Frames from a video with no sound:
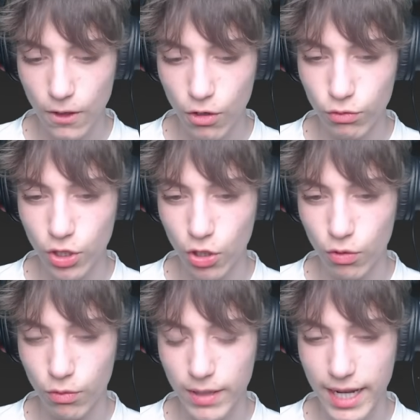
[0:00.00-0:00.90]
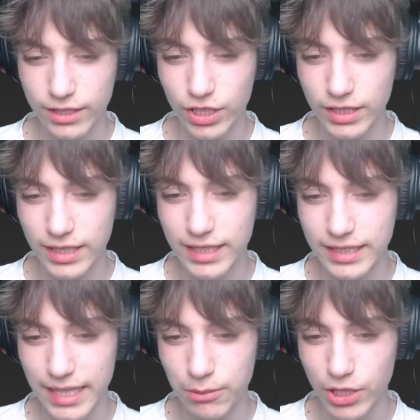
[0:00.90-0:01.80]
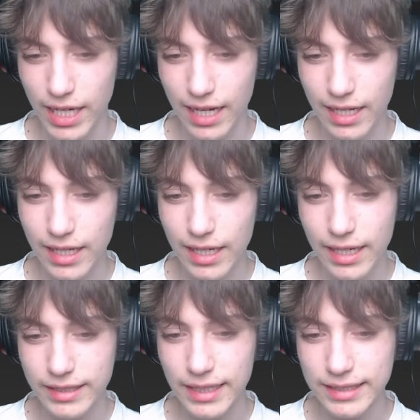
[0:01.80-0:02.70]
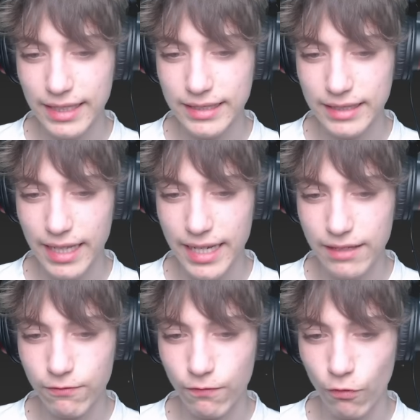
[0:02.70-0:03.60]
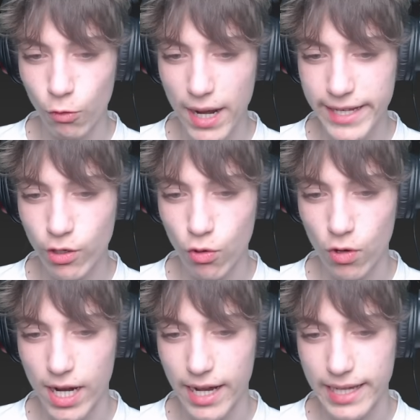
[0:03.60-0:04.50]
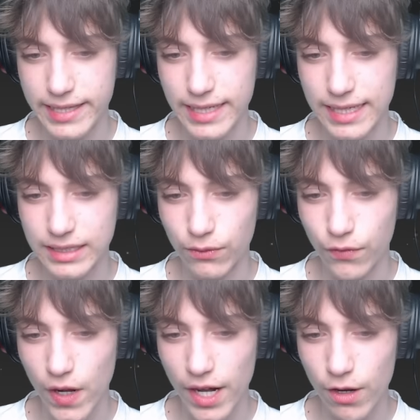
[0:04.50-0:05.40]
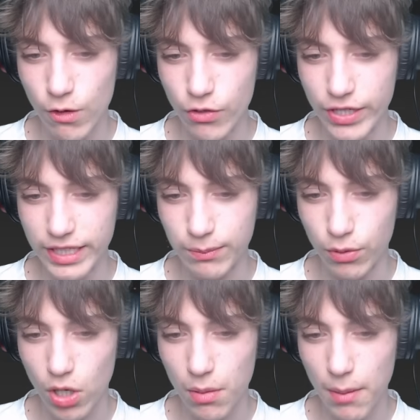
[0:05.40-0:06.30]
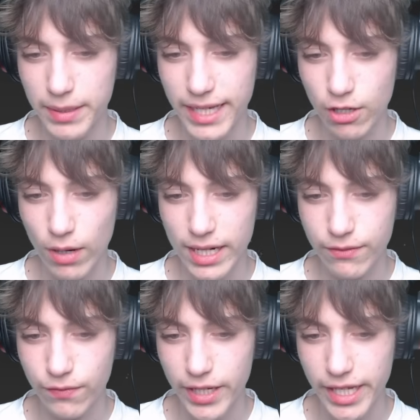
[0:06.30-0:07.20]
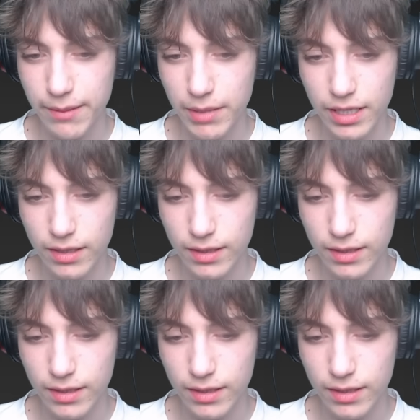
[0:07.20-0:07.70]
oh no, we actually did disable that. This is a red aura. I think it's a fire one. It's probably aquatic flame.